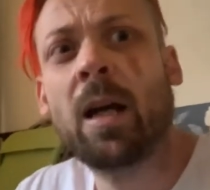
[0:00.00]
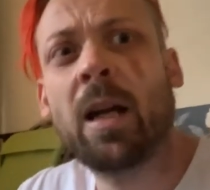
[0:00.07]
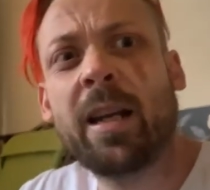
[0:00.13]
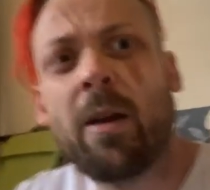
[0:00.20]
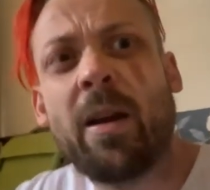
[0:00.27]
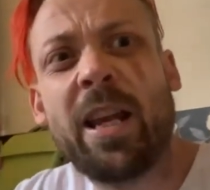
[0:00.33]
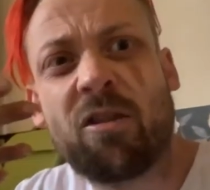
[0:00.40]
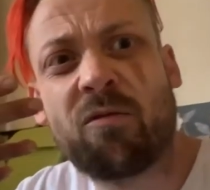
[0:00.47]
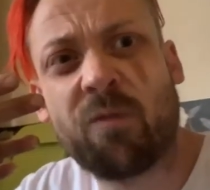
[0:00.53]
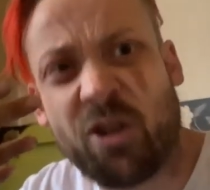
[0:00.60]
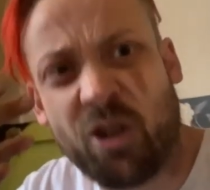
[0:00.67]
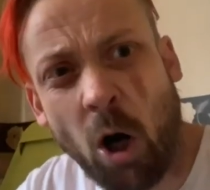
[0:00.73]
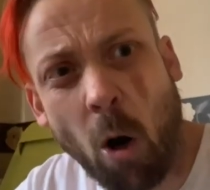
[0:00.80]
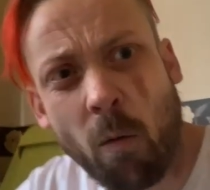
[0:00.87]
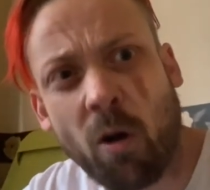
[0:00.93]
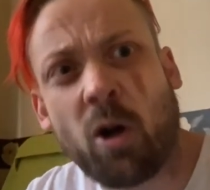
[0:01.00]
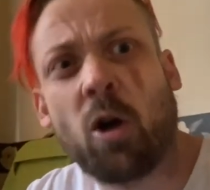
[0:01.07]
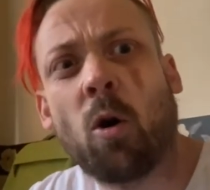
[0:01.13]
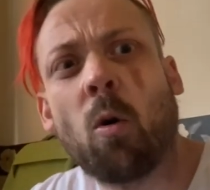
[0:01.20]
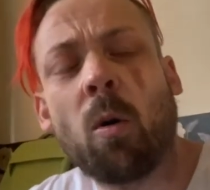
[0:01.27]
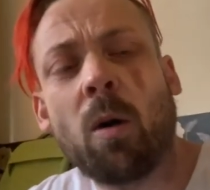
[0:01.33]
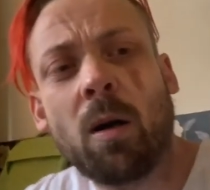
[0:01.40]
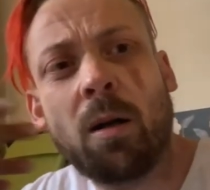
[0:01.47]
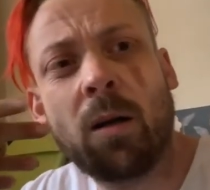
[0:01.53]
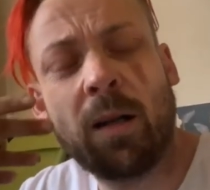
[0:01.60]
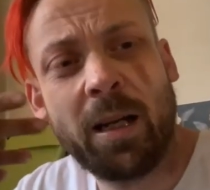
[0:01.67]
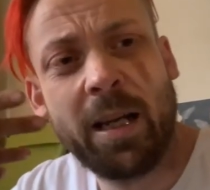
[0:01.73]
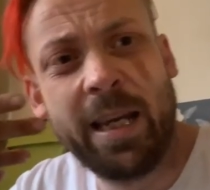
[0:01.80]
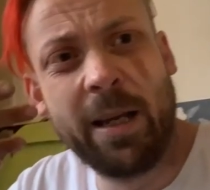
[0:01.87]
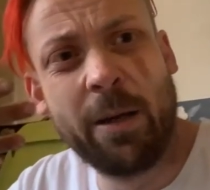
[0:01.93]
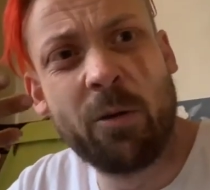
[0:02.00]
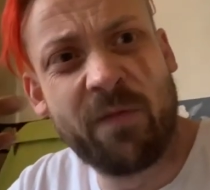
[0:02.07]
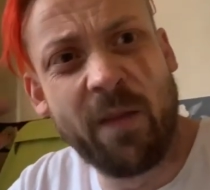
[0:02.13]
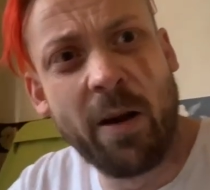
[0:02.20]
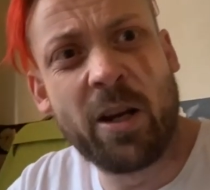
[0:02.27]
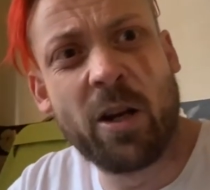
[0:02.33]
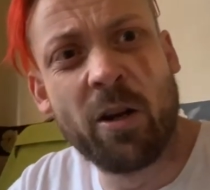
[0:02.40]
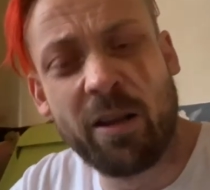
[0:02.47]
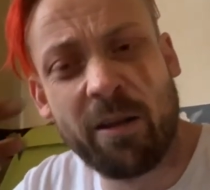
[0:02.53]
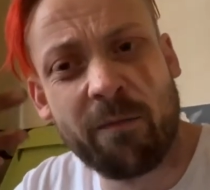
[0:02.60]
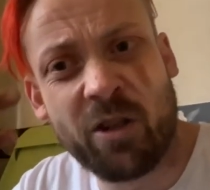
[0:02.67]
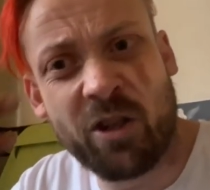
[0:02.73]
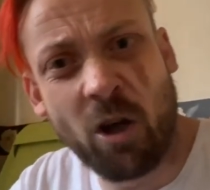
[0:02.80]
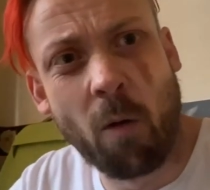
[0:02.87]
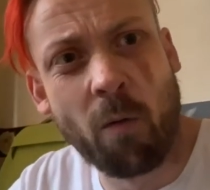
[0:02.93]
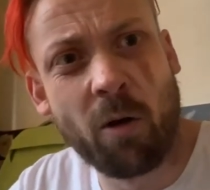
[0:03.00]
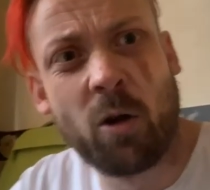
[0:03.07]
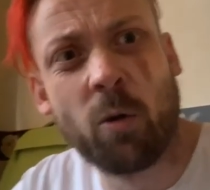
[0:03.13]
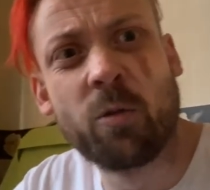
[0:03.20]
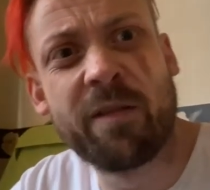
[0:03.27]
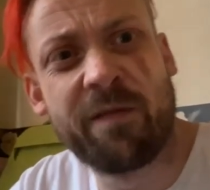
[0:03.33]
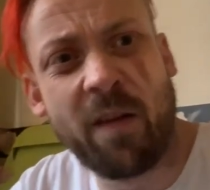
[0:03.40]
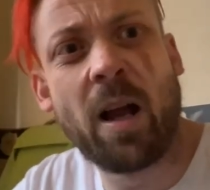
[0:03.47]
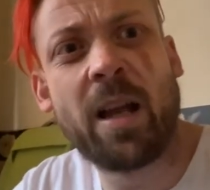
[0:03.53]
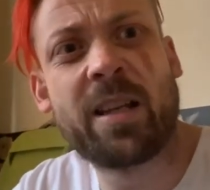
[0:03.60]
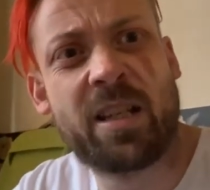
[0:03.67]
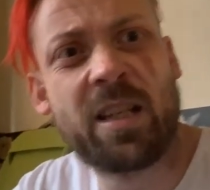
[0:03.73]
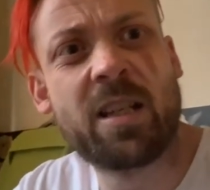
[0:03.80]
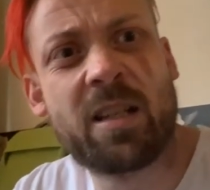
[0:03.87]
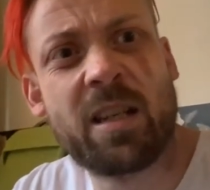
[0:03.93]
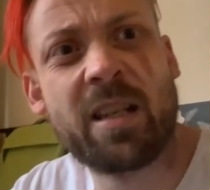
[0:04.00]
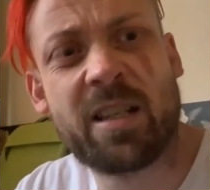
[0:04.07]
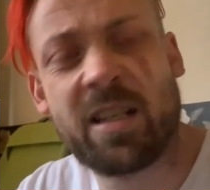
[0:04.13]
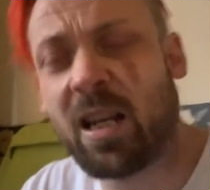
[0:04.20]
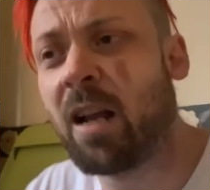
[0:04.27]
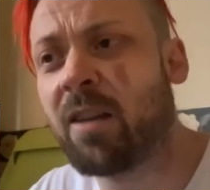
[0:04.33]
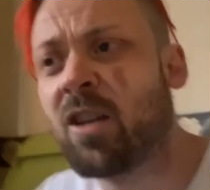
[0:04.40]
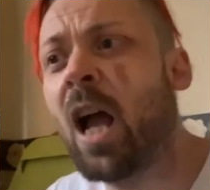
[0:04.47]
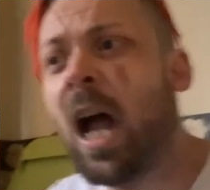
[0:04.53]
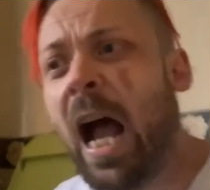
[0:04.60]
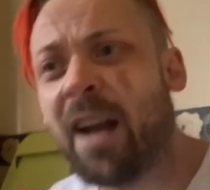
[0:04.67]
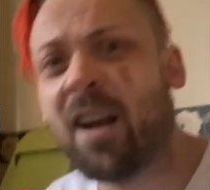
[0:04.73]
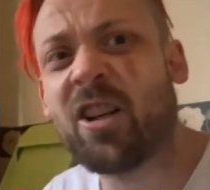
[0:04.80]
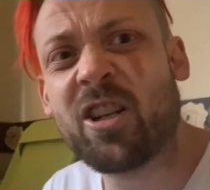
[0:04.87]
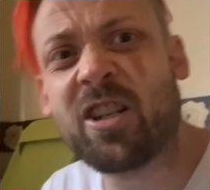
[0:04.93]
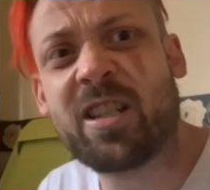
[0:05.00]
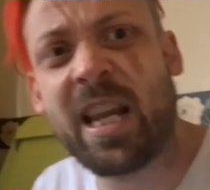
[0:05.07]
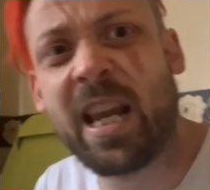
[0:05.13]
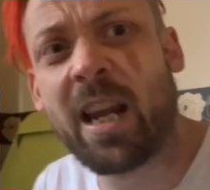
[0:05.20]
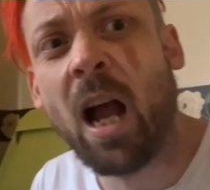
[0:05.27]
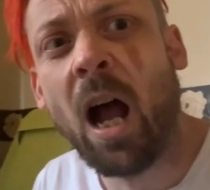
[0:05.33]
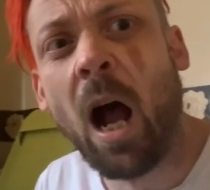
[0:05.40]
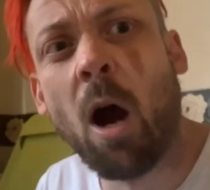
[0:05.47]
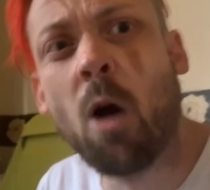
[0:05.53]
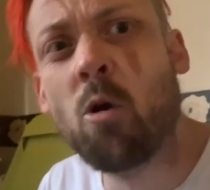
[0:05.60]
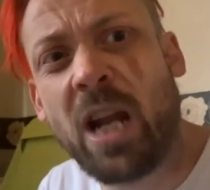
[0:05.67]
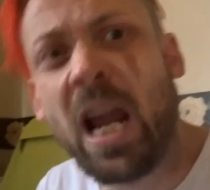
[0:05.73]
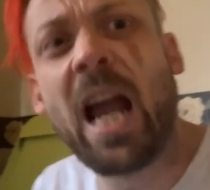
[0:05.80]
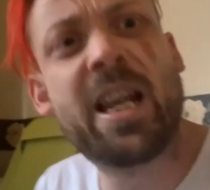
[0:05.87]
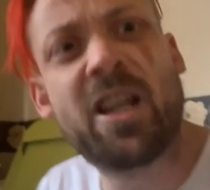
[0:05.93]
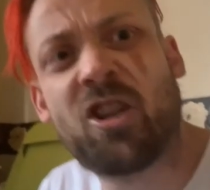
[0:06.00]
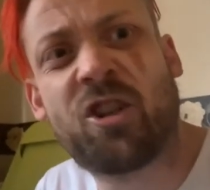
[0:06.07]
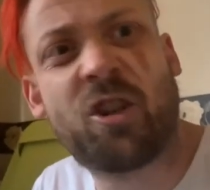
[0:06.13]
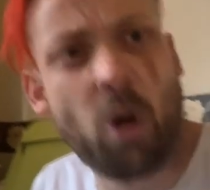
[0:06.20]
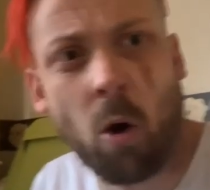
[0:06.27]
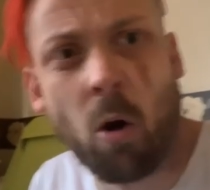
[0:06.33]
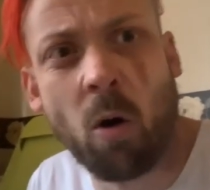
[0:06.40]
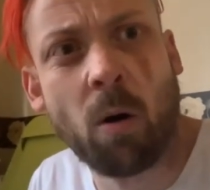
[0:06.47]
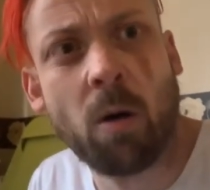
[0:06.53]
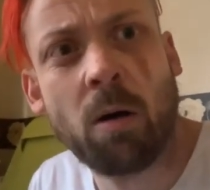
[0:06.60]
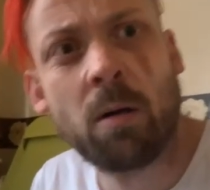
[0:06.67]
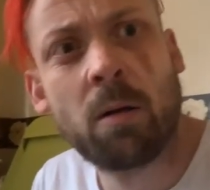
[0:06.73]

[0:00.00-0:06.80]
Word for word: You know, his rhetorical, he was very good at the rhetorical devices and such. And I just think, okay, sure,